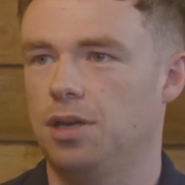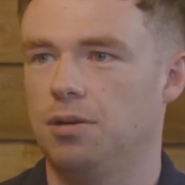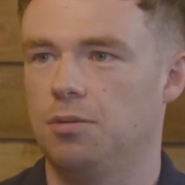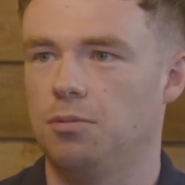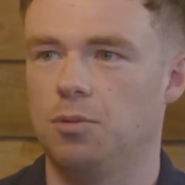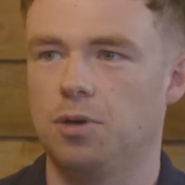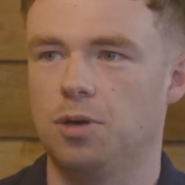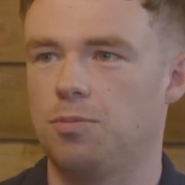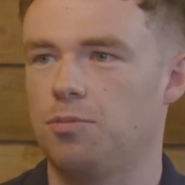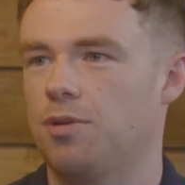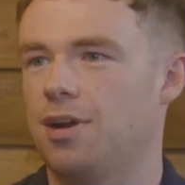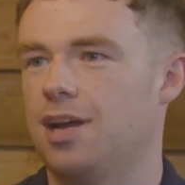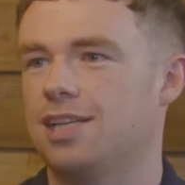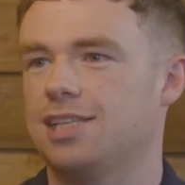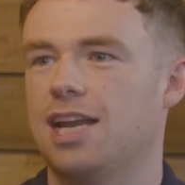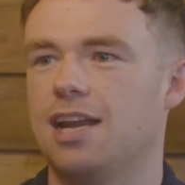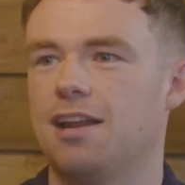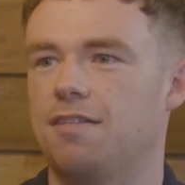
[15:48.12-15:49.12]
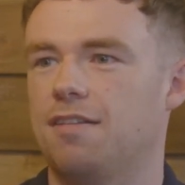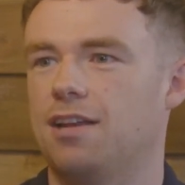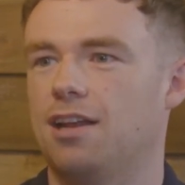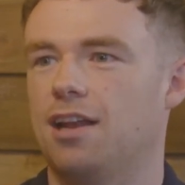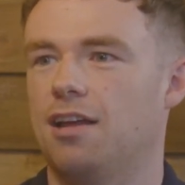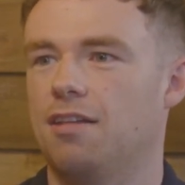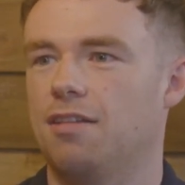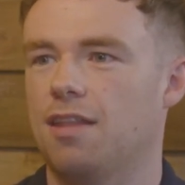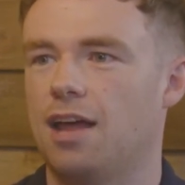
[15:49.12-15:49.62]
WordPress, anything
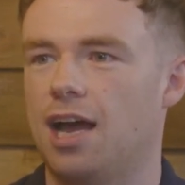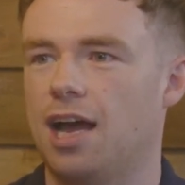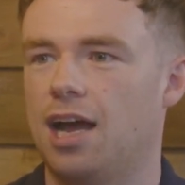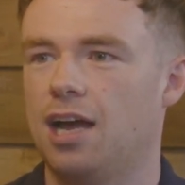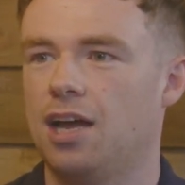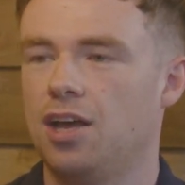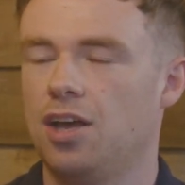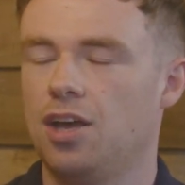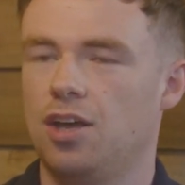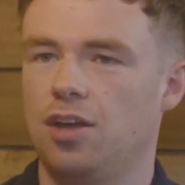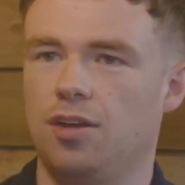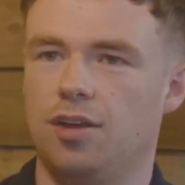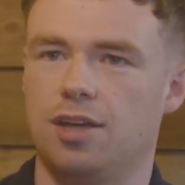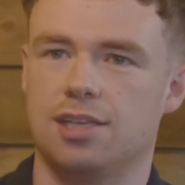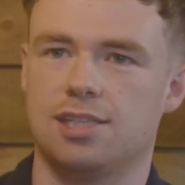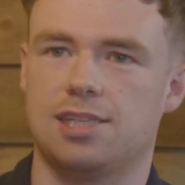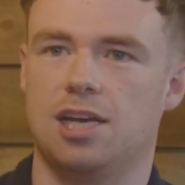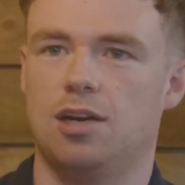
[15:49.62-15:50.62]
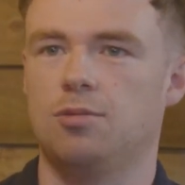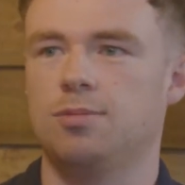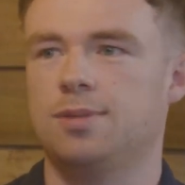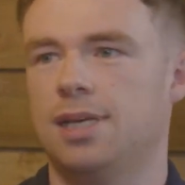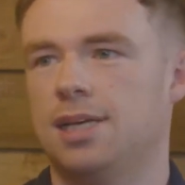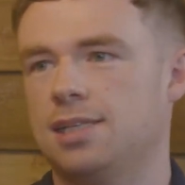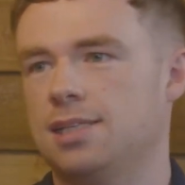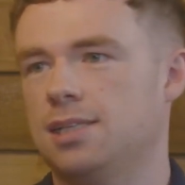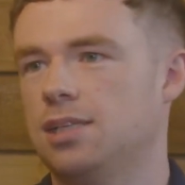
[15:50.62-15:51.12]
like that. You can set up
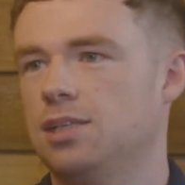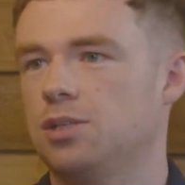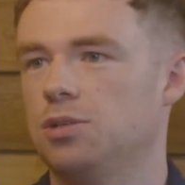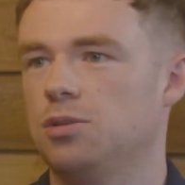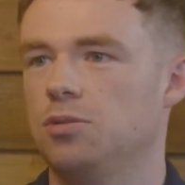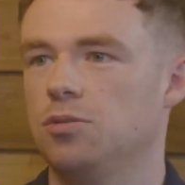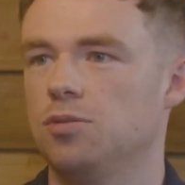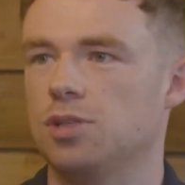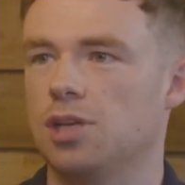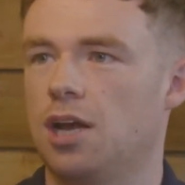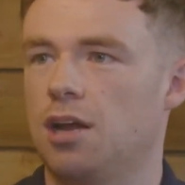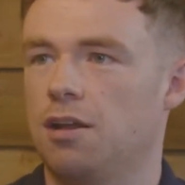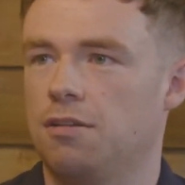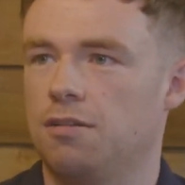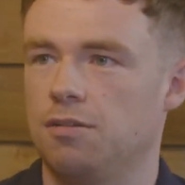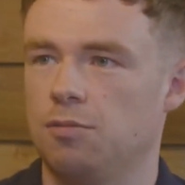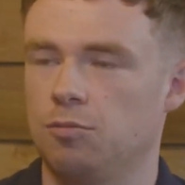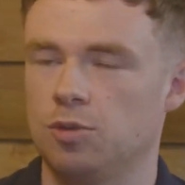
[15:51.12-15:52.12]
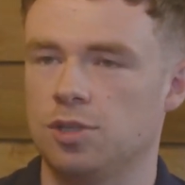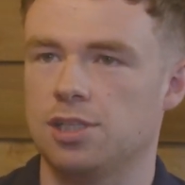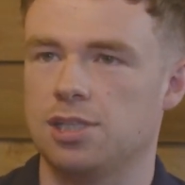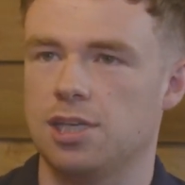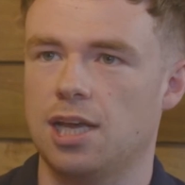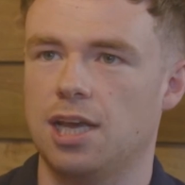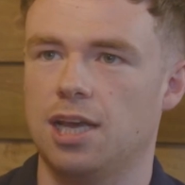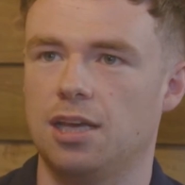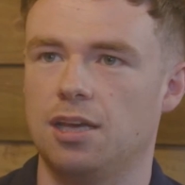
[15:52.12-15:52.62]
testing tools. I would
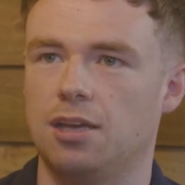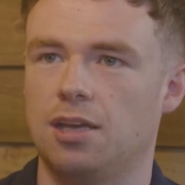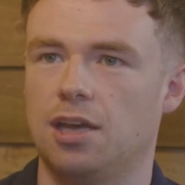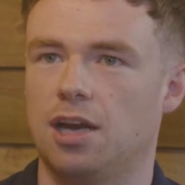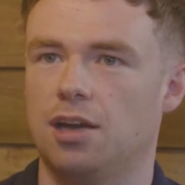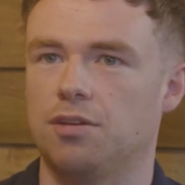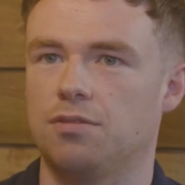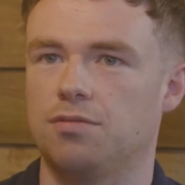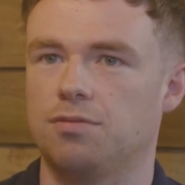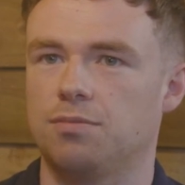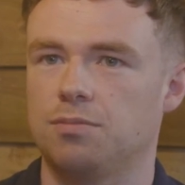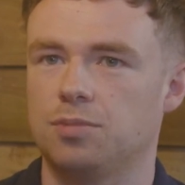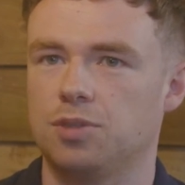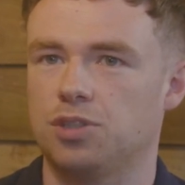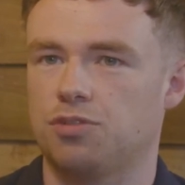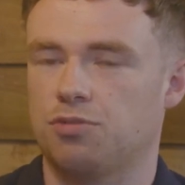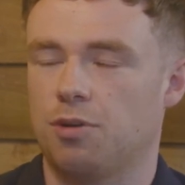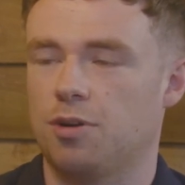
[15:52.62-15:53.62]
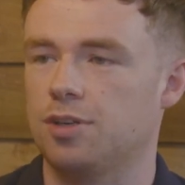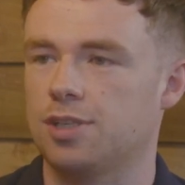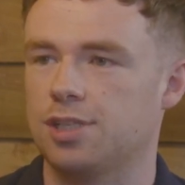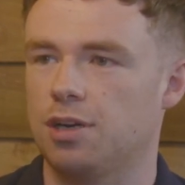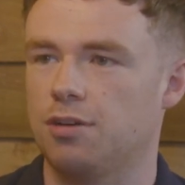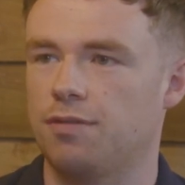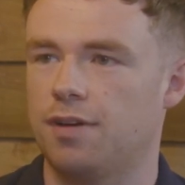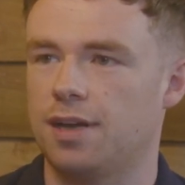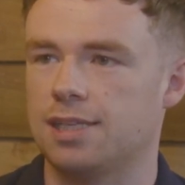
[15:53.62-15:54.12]
say kind of just throw
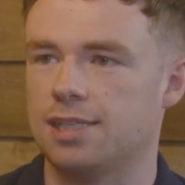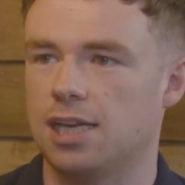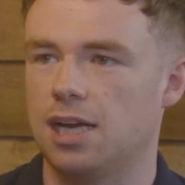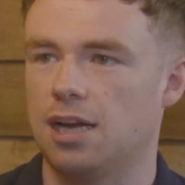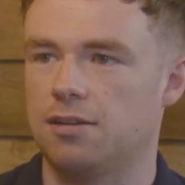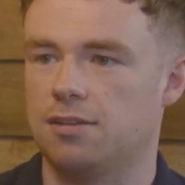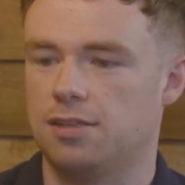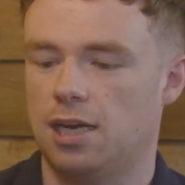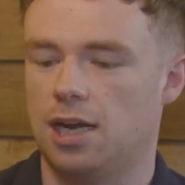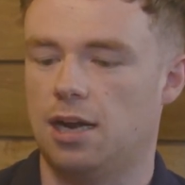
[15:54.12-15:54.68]
yourself at it.